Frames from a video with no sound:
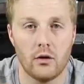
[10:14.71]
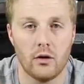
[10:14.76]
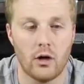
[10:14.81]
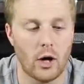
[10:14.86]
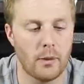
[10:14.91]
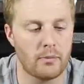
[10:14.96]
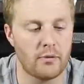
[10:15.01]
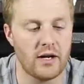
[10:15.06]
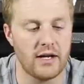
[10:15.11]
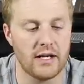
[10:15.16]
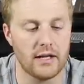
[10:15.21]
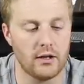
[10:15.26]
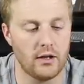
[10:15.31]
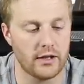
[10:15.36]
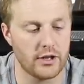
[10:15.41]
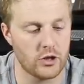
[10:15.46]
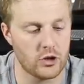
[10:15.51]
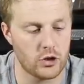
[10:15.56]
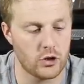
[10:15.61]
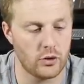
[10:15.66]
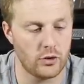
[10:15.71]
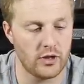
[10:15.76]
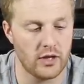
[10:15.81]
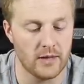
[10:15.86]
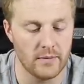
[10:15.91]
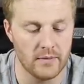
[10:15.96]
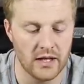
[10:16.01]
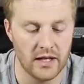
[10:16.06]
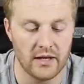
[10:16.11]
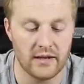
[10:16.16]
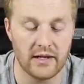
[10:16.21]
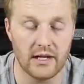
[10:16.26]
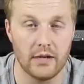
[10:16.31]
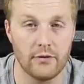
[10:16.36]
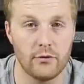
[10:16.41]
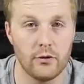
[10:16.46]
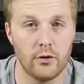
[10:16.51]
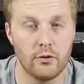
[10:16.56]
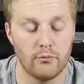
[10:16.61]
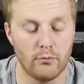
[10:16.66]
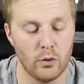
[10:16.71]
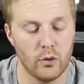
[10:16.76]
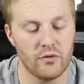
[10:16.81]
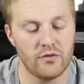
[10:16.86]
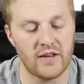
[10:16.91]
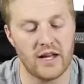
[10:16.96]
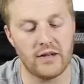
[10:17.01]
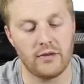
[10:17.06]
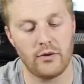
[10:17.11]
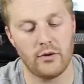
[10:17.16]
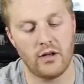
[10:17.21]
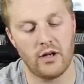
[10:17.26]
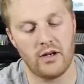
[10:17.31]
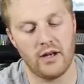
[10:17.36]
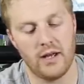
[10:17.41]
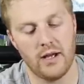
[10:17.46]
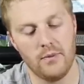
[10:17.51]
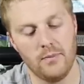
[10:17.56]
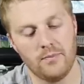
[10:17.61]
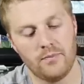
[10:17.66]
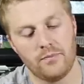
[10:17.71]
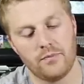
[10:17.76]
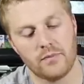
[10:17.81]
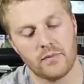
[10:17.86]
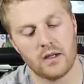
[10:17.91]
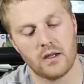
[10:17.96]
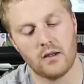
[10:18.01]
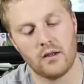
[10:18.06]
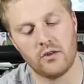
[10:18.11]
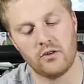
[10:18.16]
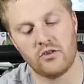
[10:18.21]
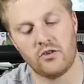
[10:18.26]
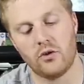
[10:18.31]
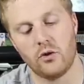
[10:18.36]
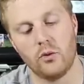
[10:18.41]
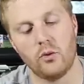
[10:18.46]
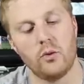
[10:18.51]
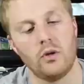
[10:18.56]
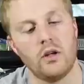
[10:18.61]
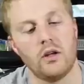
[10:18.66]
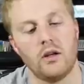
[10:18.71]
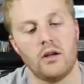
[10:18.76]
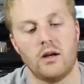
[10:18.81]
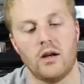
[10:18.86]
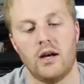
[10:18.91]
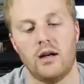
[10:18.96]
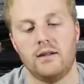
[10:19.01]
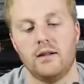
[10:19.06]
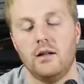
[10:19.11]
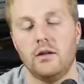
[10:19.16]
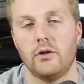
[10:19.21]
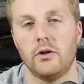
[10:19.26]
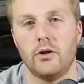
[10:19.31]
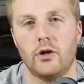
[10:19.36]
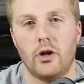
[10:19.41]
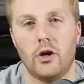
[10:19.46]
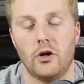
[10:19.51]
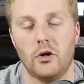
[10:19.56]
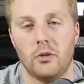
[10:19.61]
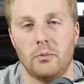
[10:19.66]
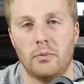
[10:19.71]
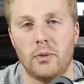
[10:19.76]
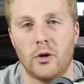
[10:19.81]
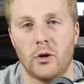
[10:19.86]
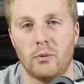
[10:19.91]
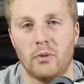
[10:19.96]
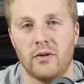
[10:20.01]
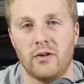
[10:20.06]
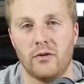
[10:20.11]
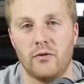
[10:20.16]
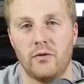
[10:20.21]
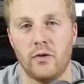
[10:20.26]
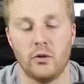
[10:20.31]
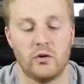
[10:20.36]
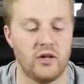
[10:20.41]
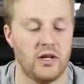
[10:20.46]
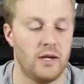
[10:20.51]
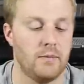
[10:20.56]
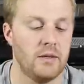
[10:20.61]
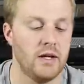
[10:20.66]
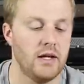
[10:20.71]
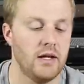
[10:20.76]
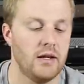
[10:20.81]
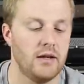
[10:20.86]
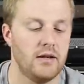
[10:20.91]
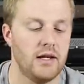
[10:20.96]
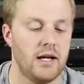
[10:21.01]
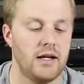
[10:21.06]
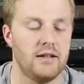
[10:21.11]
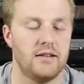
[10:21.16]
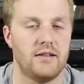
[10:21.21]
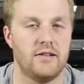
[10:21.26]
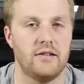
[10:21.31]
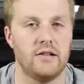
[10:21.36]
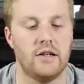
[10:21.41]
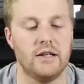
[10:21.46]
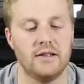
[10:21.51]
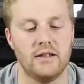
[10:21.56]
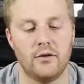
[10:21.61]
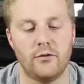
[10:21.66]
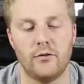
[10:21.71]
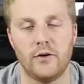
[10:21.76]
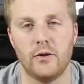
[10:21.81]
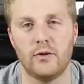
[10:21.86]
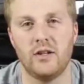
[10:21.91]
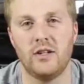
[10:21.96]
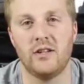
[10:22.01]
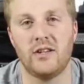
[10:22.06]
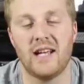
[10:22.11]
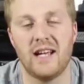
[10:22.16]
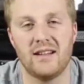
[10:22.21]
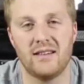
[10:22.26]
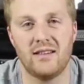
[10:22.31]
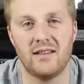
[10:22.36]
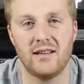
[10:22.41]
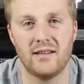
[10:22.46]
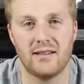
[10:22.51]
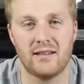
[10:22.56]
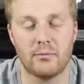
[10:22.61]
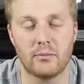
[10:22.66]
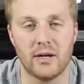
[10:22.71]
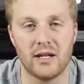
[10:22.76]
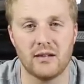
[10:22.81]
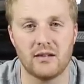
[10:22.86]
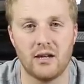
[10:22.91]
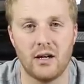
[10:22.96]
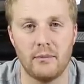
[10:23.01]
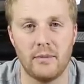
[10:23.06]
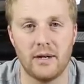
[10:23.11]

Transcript: operating like it should. Now they've moved that unit now to a little unit on the bottom of the filter. Now inside this filter you can see a spring type